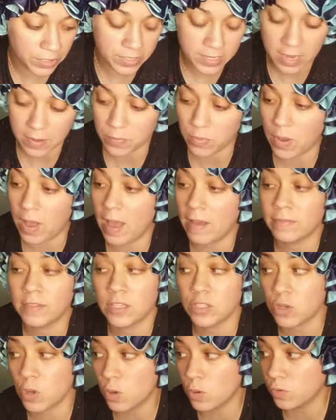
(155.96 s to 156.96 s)
example, I have
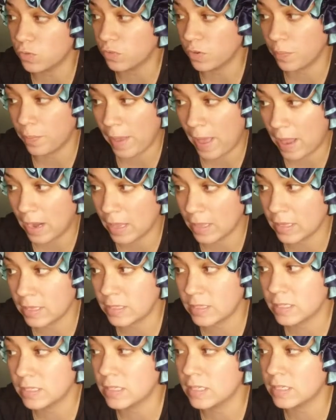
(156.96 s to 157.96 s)
this Ofer palette.
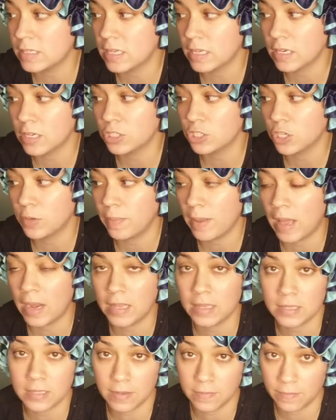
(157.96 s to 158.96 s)
This is the Signature
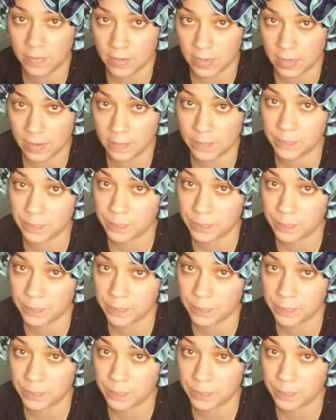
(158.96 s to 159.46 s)
Palette Symphony.